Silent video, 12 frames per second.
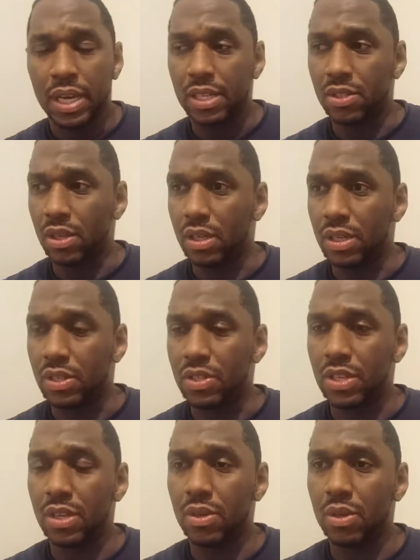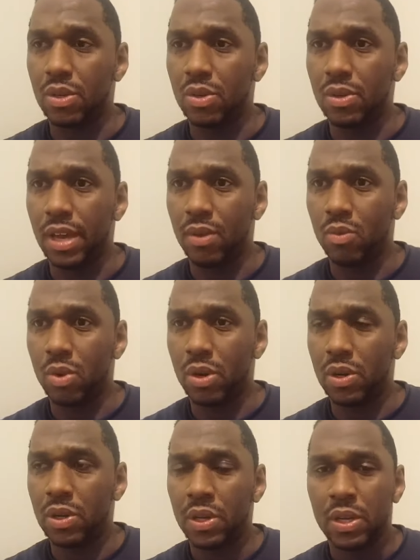He's going to continue to do that
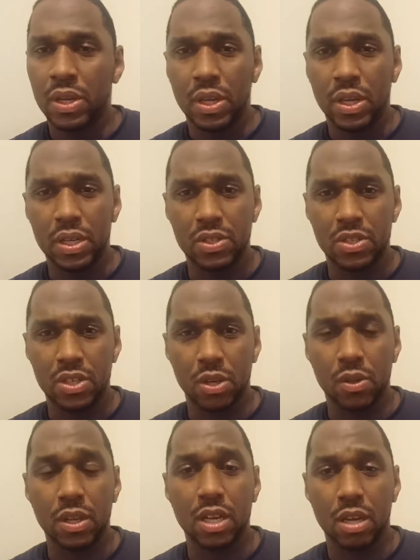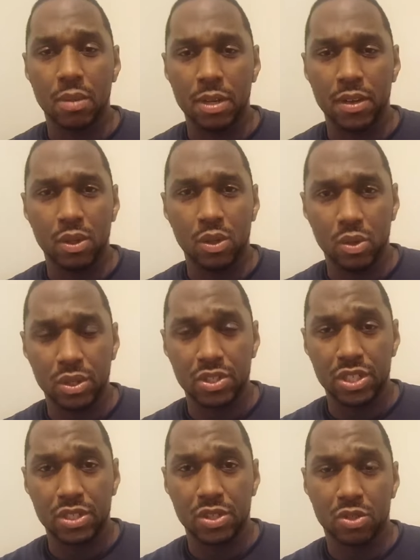work until the coming of the Lord
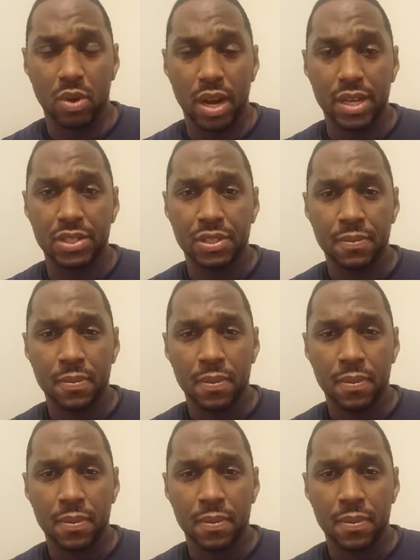Jesus Christ.